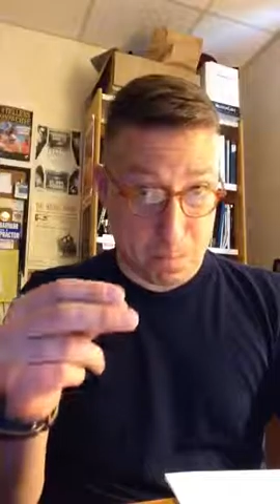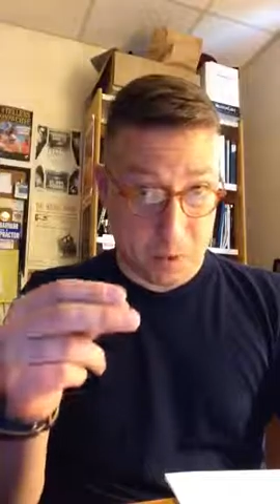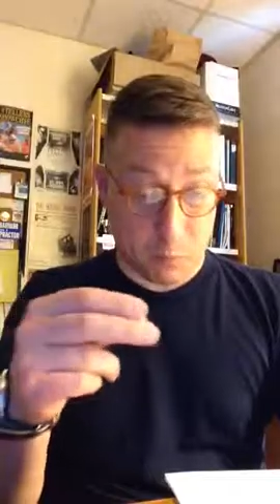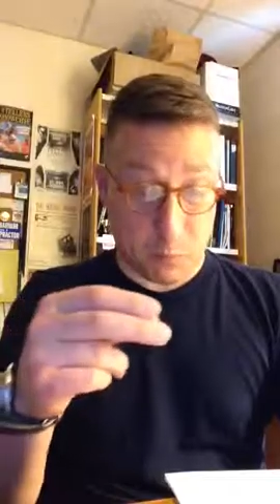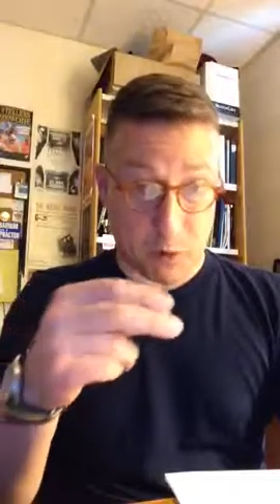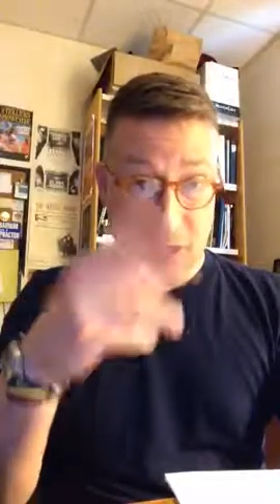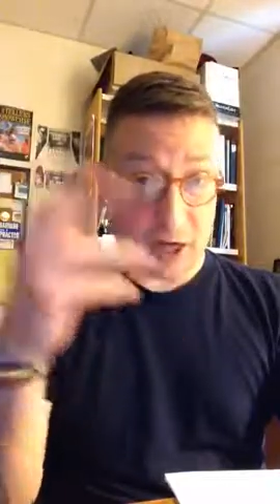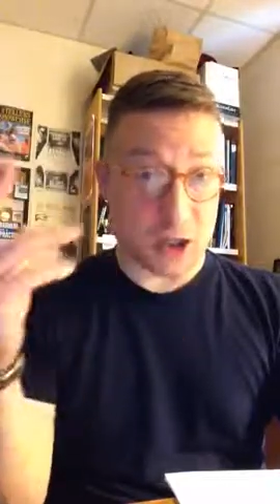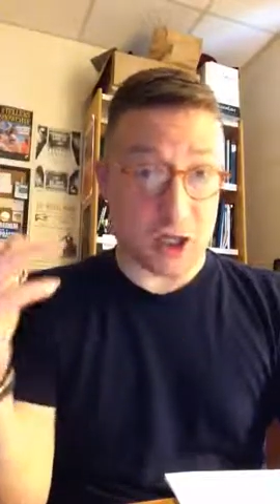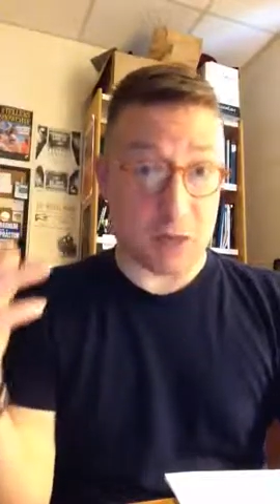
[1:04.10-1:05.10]
the
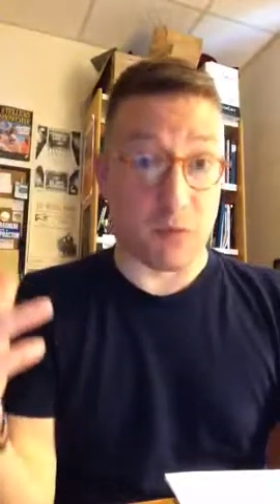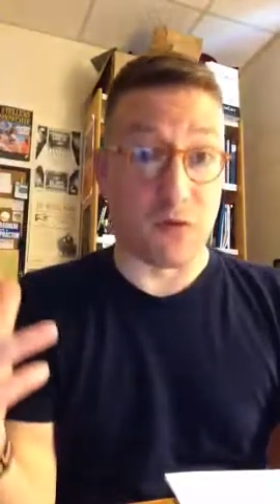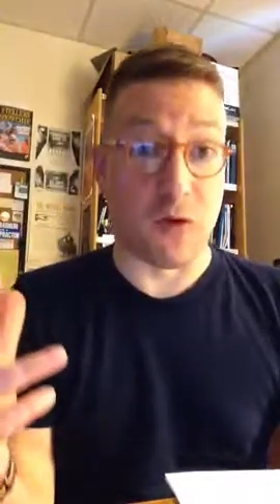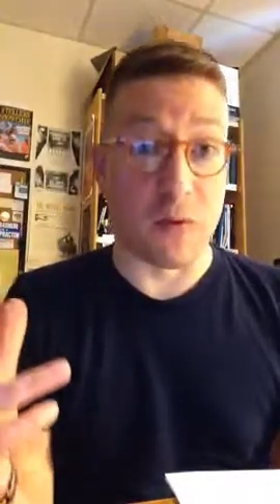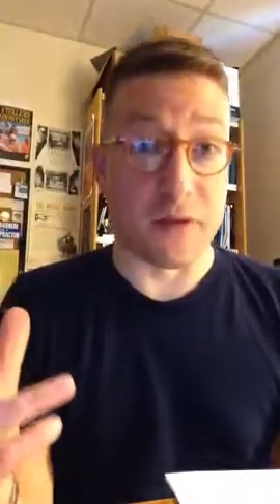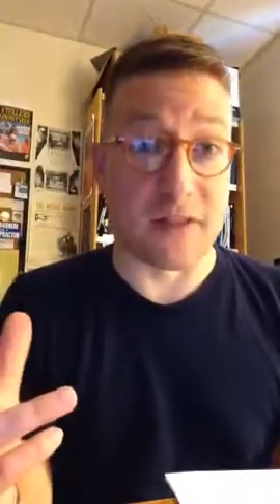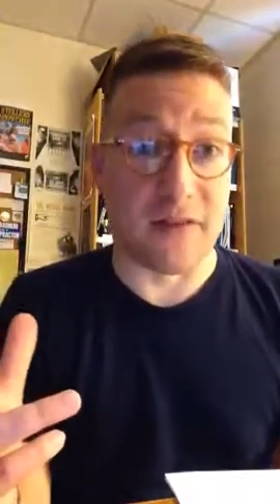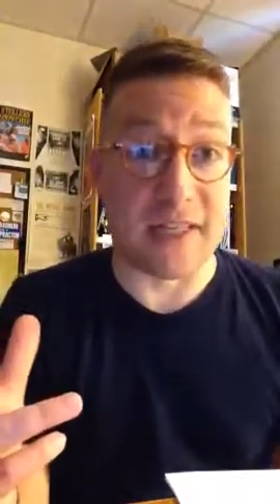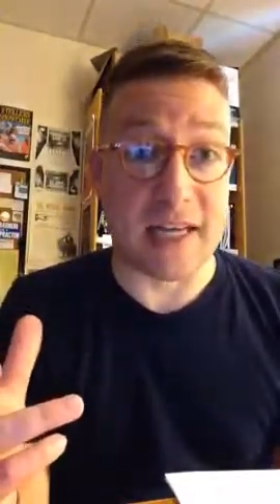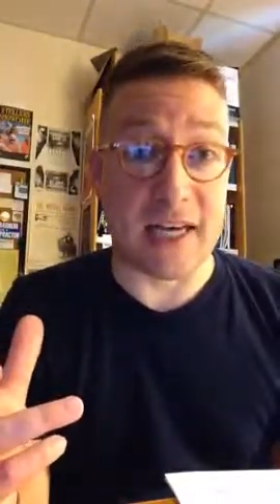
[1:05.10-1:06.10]
production and performance of
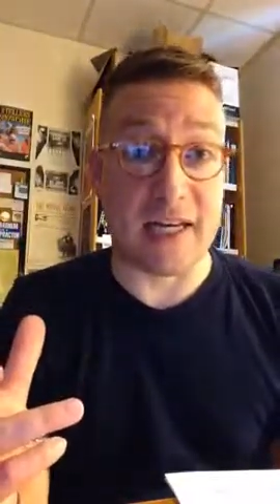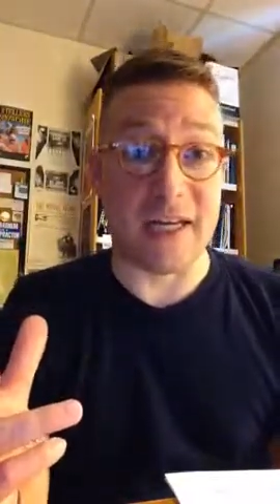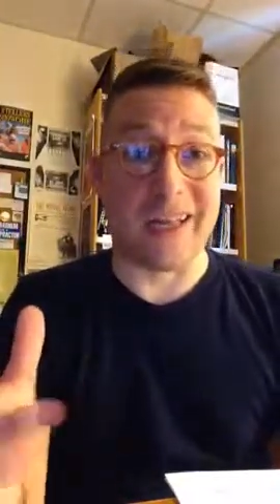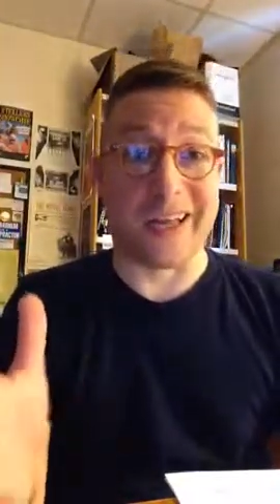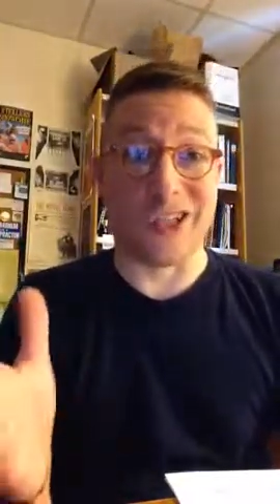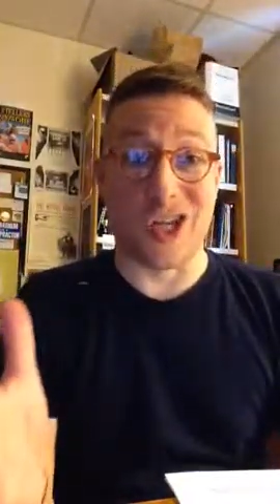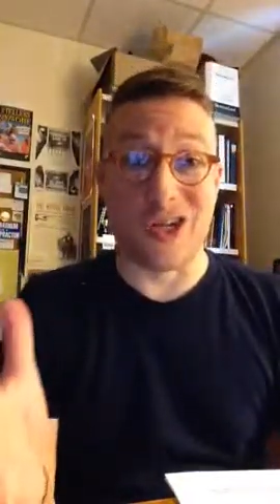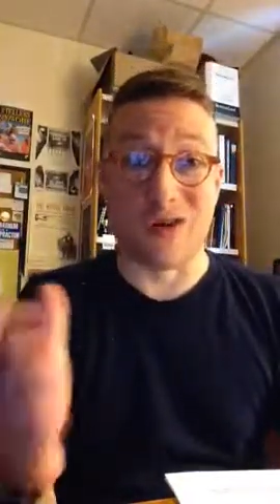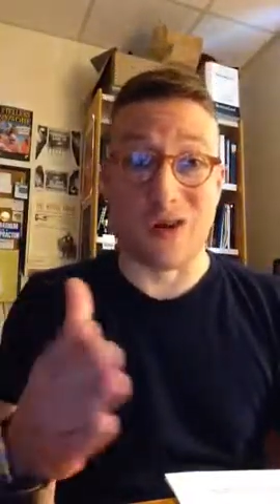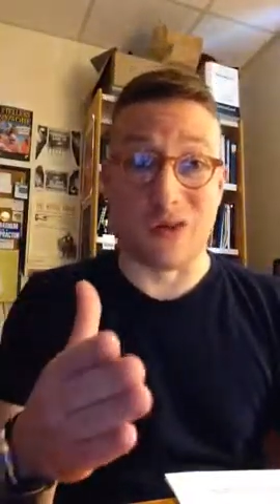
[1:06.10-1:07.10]
identity like
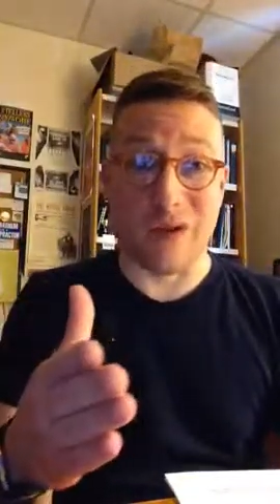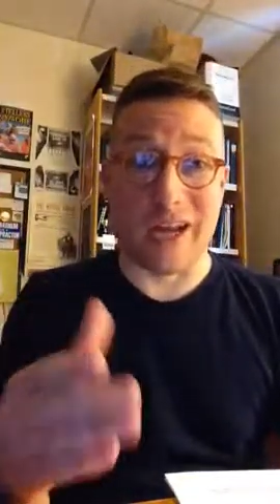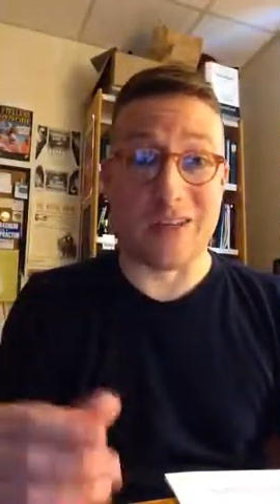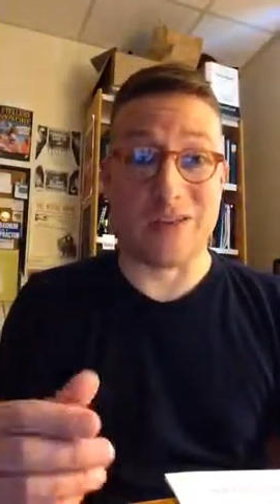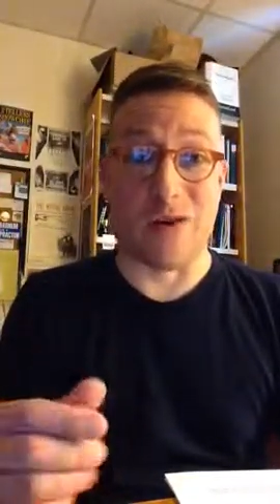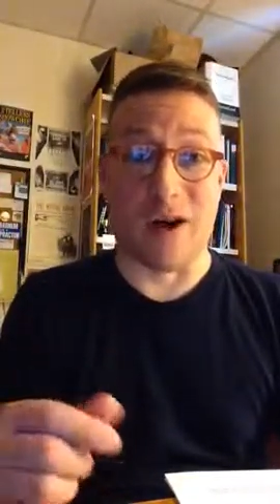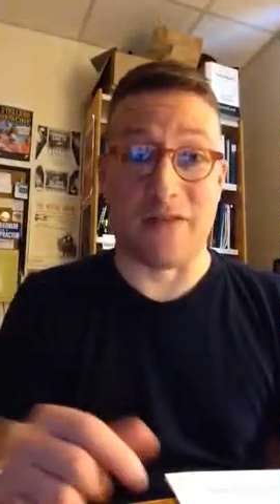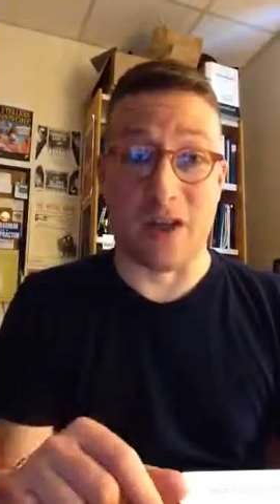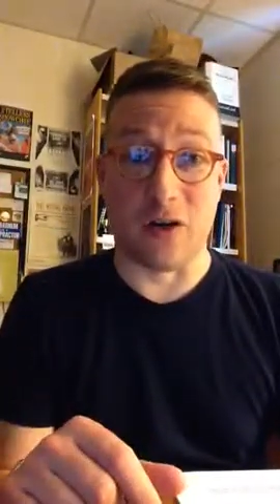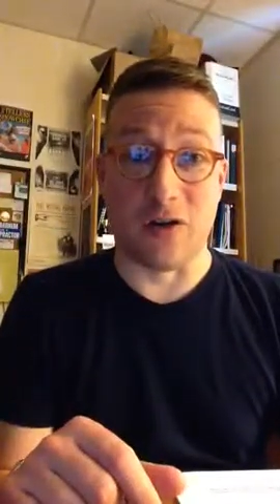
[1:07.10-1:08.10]
gender and race are
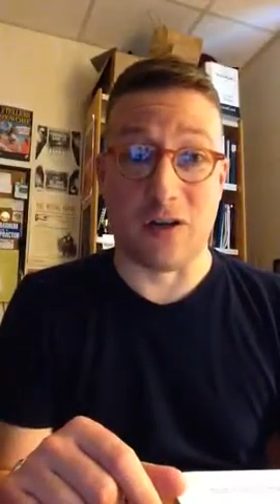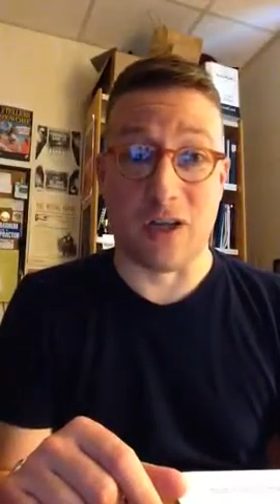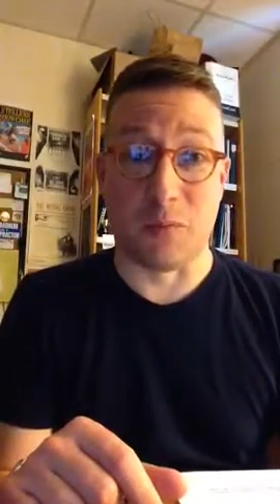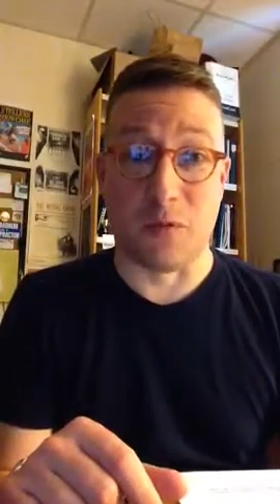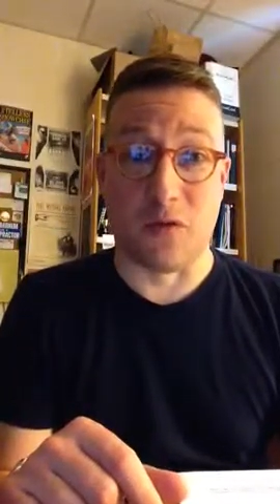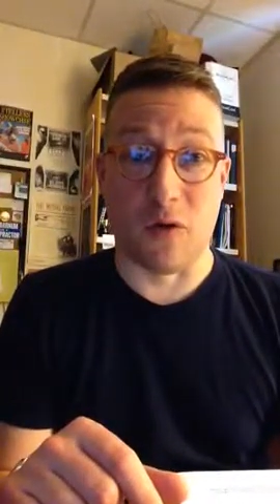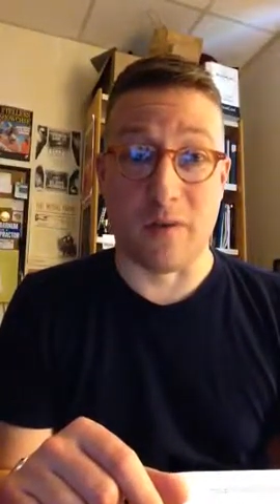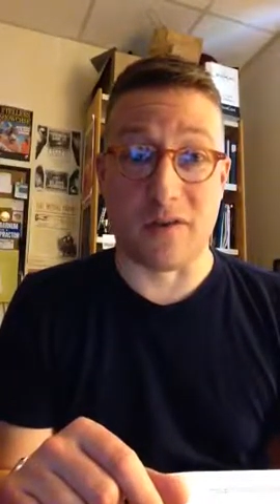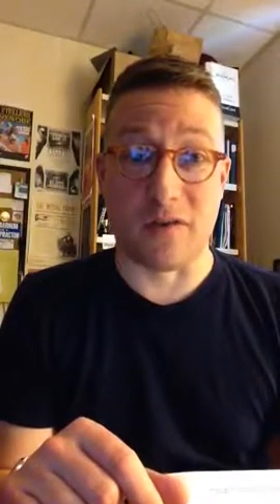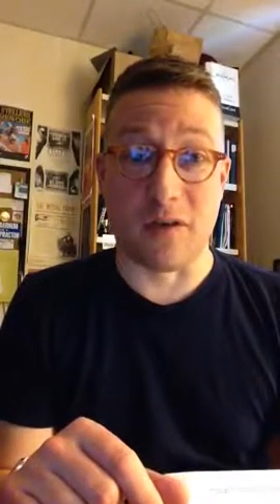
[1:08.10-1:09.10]
often understood as
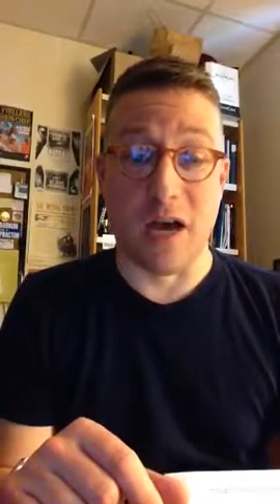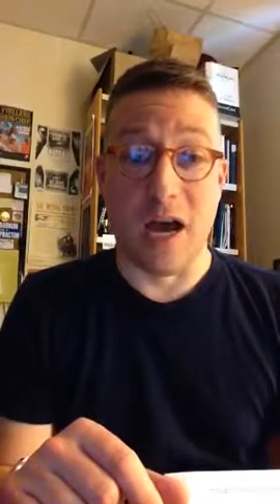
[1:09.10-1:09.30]
performances.